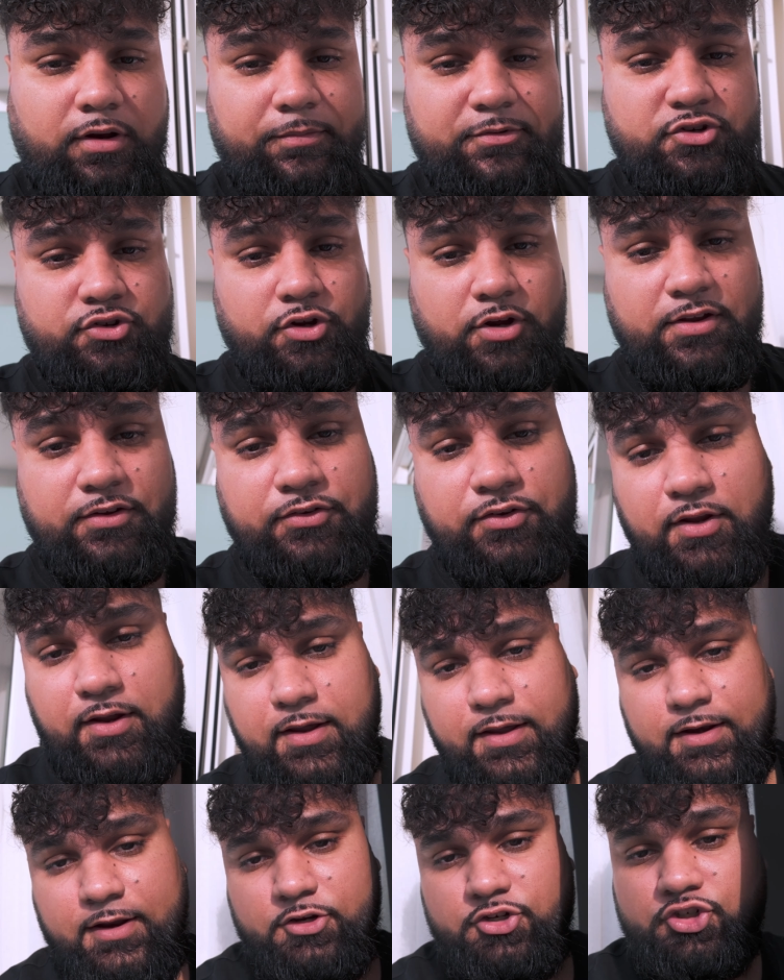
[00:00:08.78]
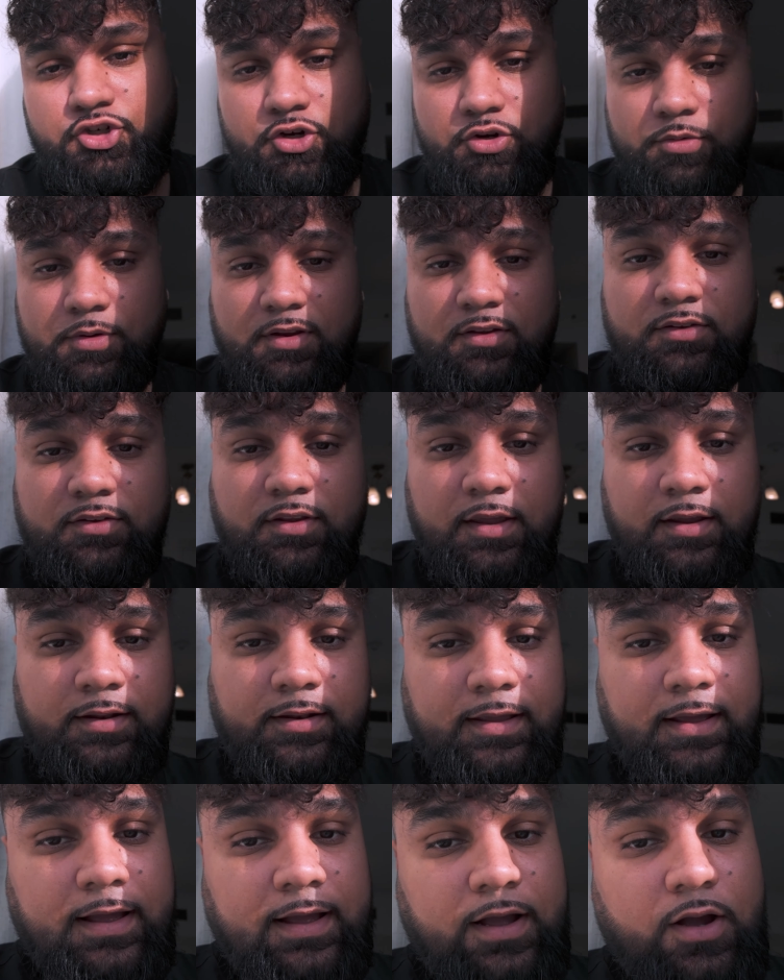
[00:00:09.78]
let me just go inside and show you
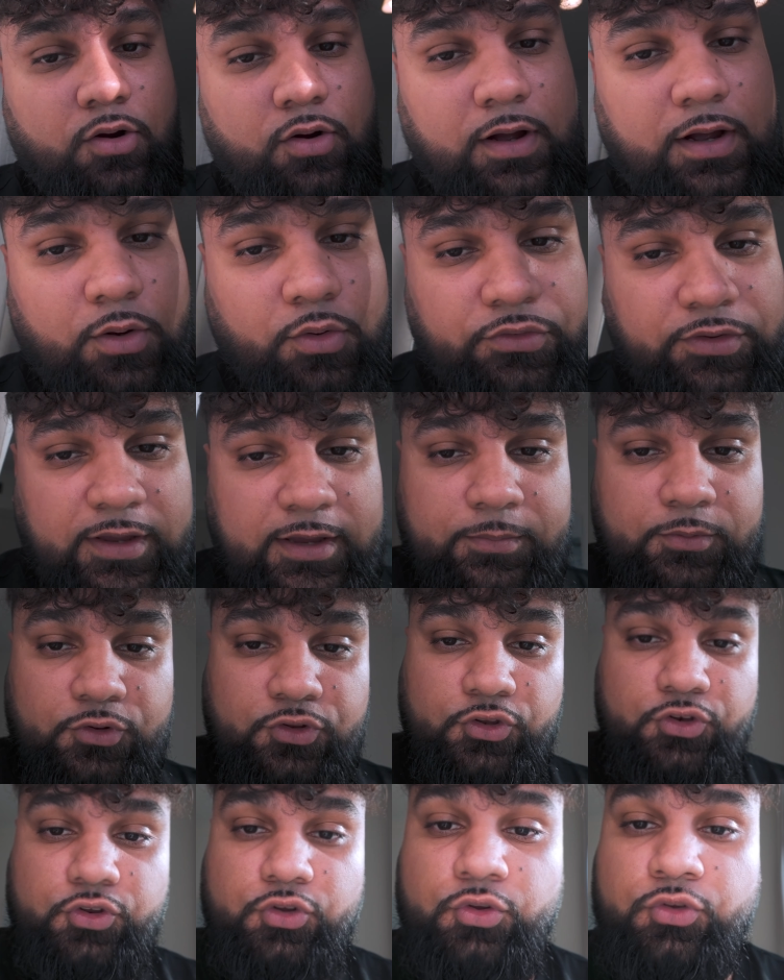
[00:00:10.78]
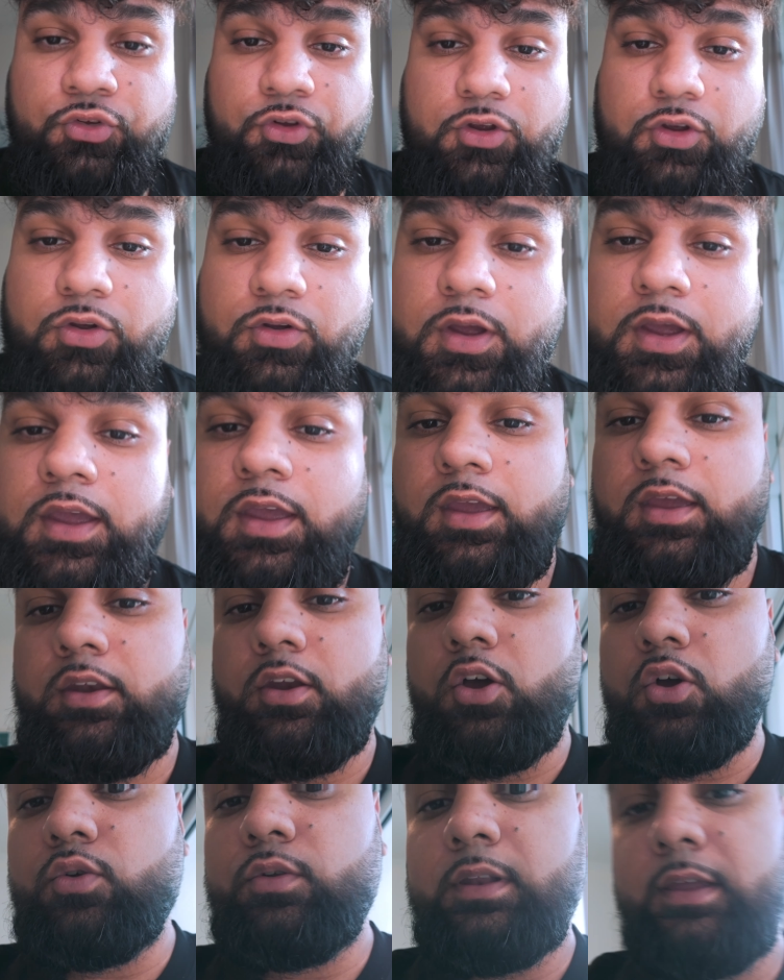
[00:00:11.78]
exactly how I was able to do so in
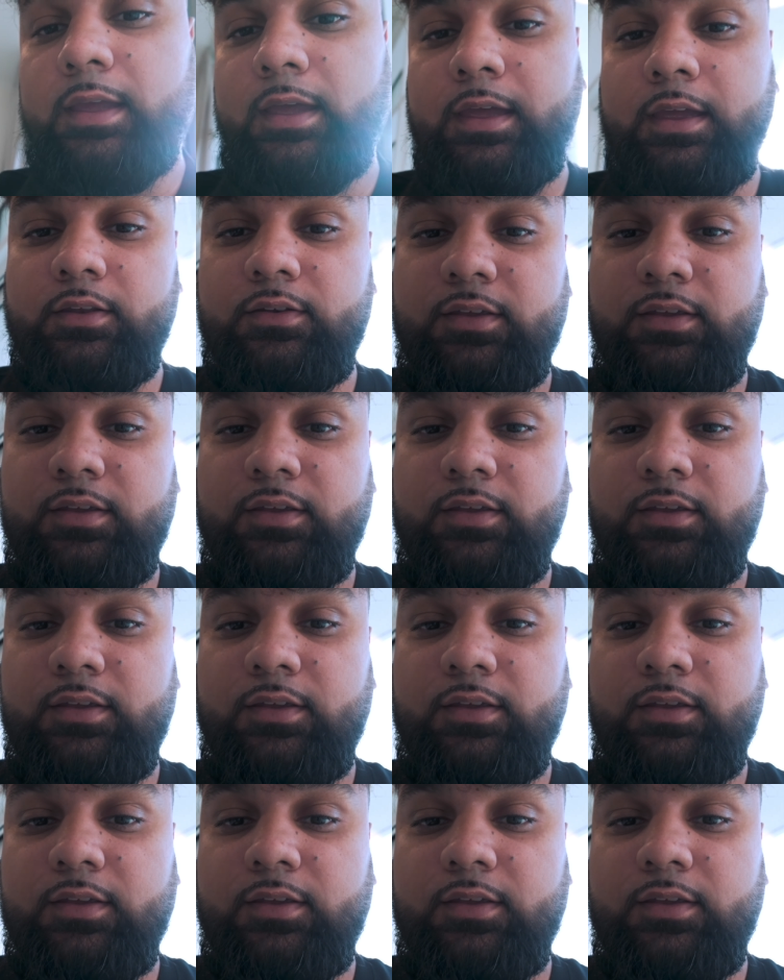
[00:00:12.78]
only 8